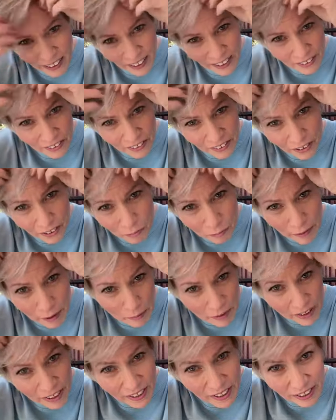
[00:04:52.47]
I don't know,
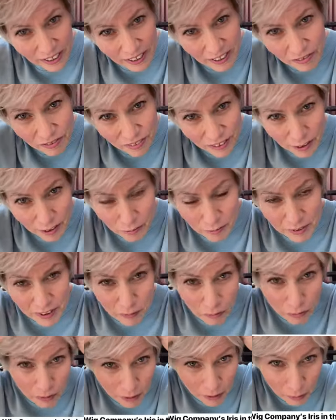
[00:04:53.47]
maybe I need to film
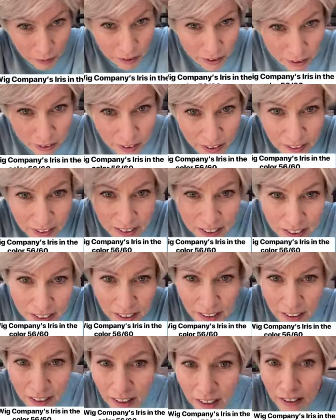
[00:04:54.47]
somewhere where you can see the
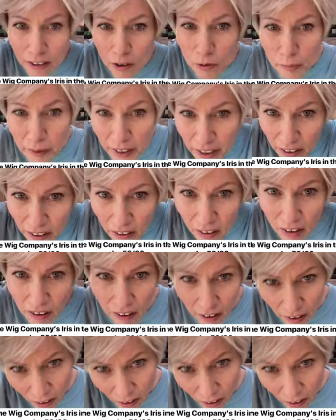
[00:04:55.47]
color better.